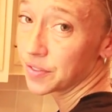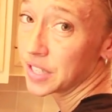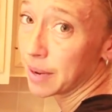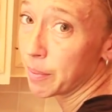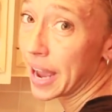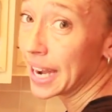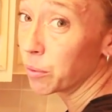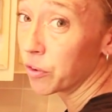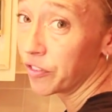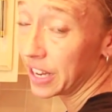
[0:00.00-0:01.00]
of salmon patty
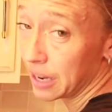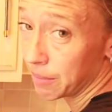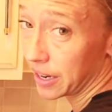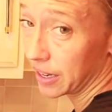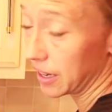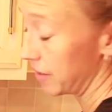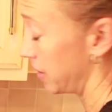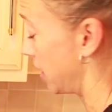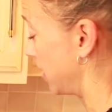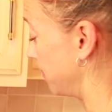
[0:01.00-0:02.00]
will fit in my
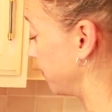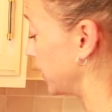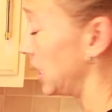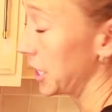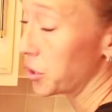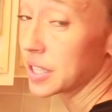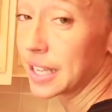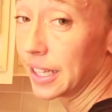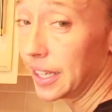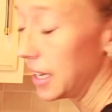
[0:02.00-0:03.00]
electric
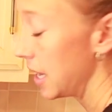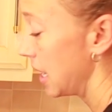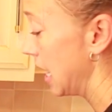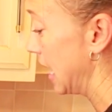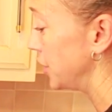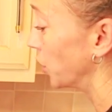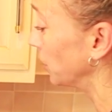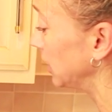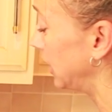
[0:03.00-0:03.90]
skillet. I don't really